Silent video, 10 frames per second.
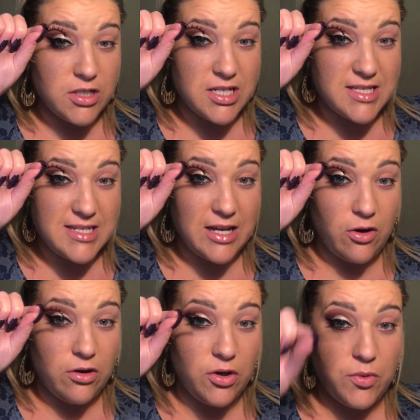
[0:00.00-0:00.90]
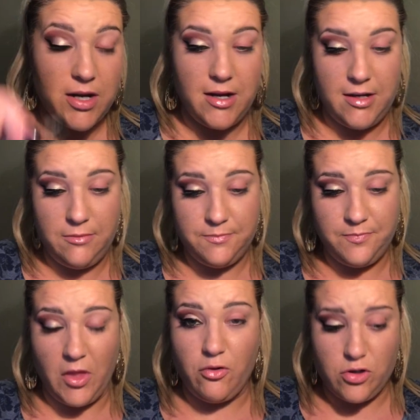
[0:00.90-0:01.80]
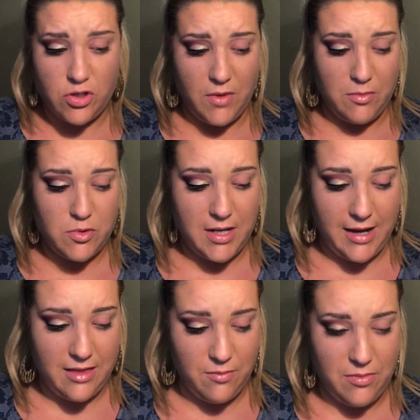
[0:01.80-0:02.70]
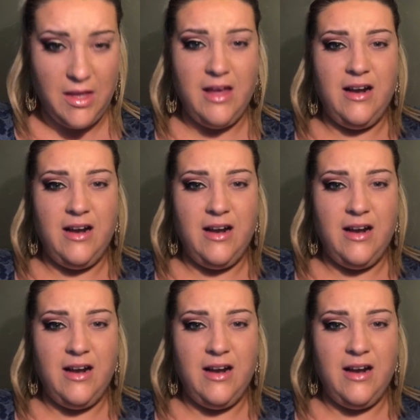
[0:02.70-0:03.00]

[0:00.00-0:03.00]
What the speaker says: to stick onto an eye, because sometimes when you get them,